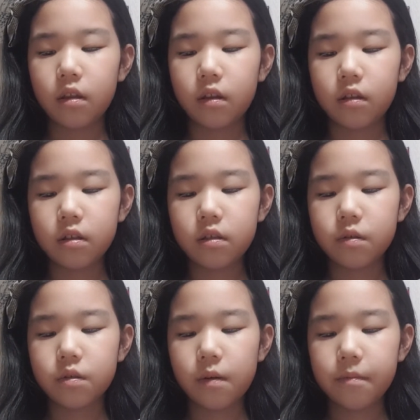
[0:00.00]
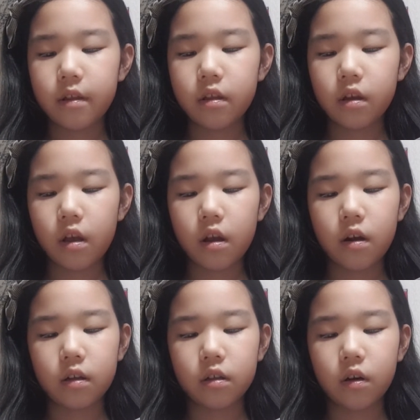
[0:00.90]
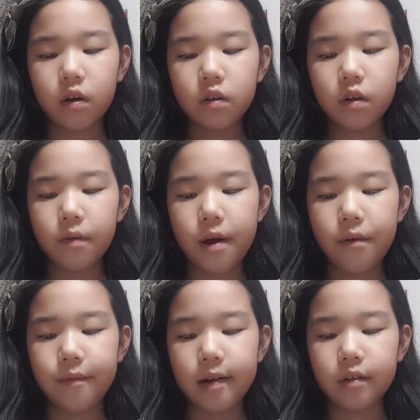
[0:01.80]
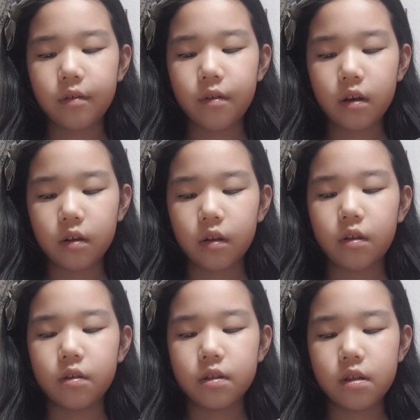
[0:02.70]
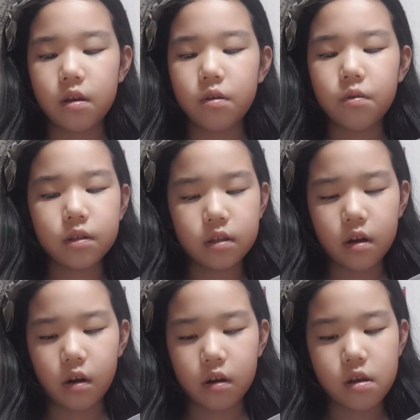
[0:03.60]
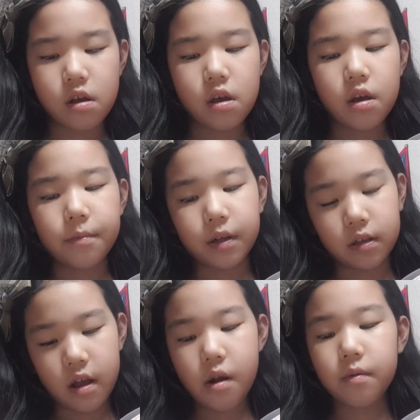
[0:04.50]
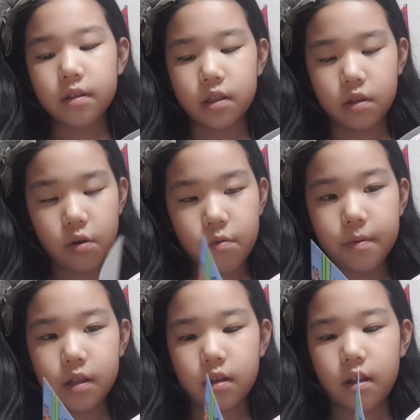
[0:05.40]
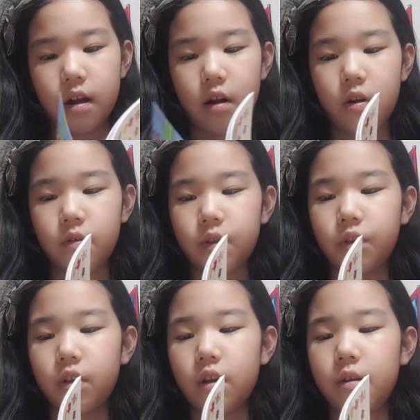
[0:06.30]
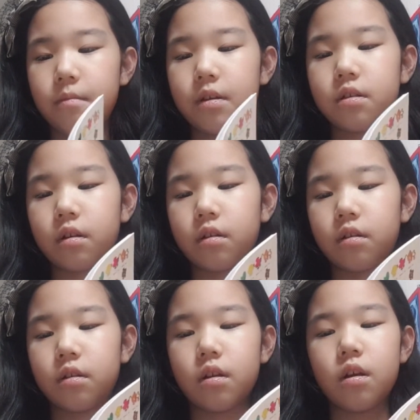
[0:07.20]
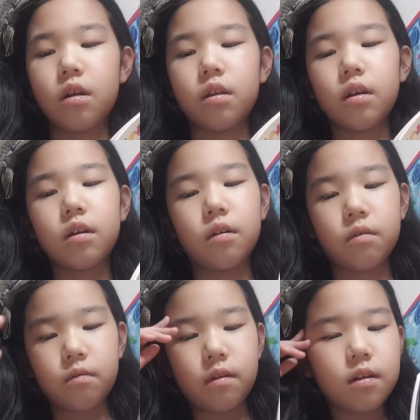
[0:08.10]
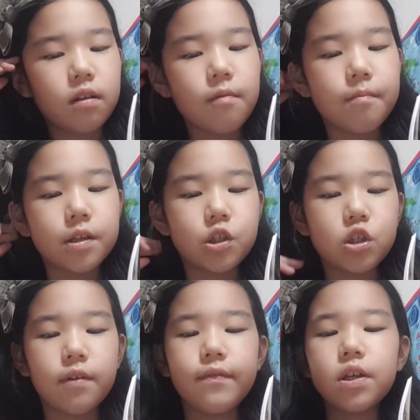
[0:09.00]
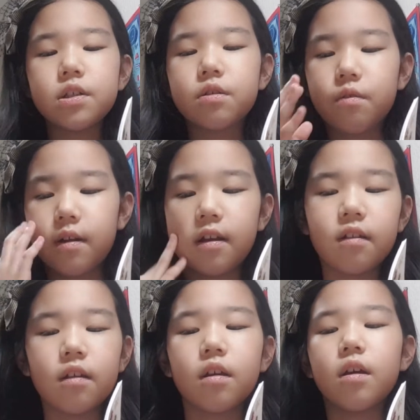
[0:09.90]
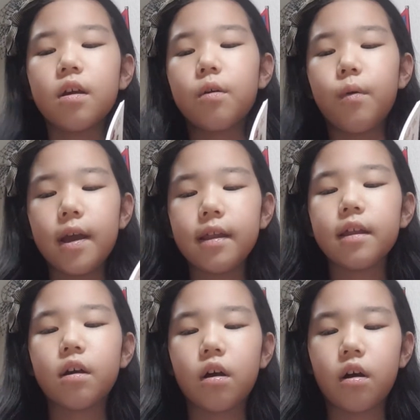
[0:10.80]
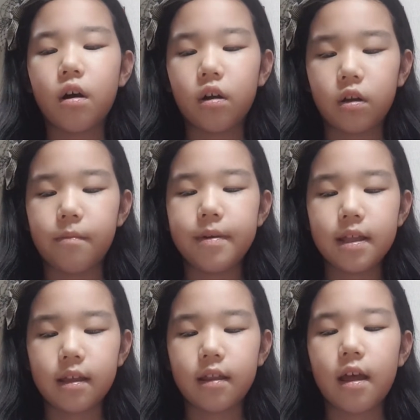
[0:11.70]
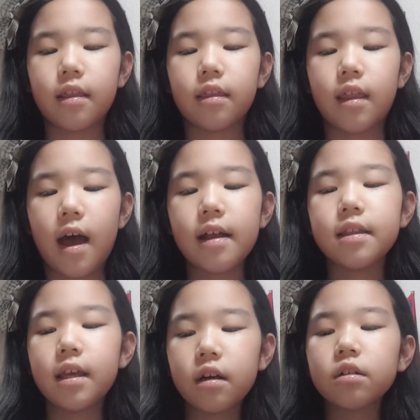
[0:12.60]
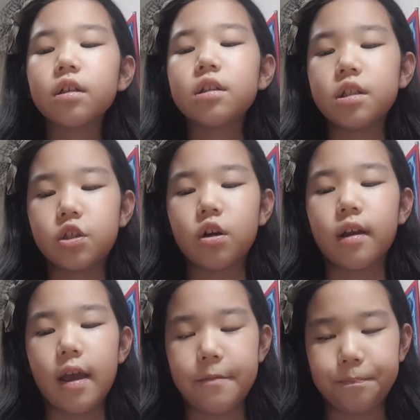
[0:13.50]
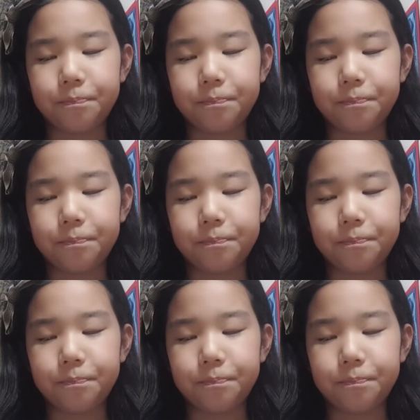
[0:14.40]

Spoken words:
The teacher jumped in the air and turned around very quickly to see who was there. But there was nobody there. Mr. Tickle grinned a mischievous grin. He waited another minute and then tickled the teacher again.